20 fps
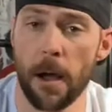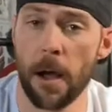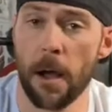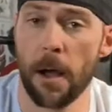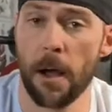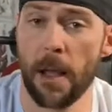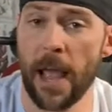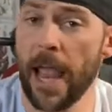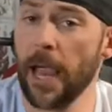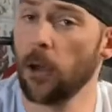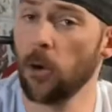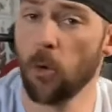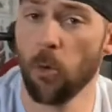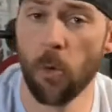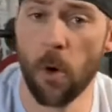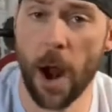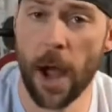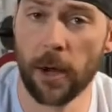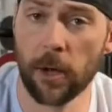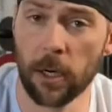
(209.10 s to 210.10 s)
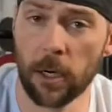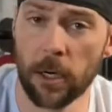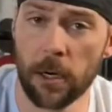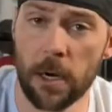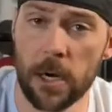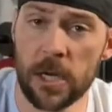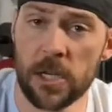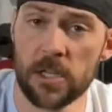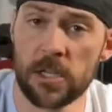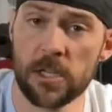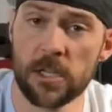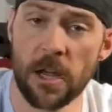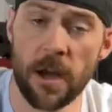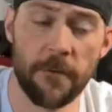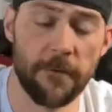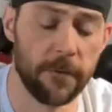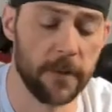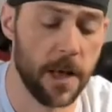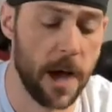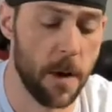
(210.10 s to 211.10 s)
ankle rocker
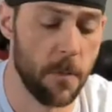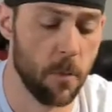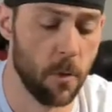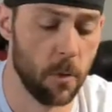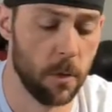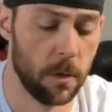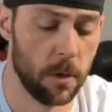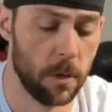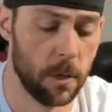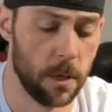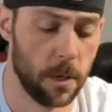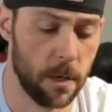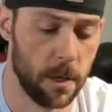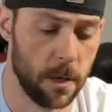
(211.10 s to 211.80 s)
stuff, a lot more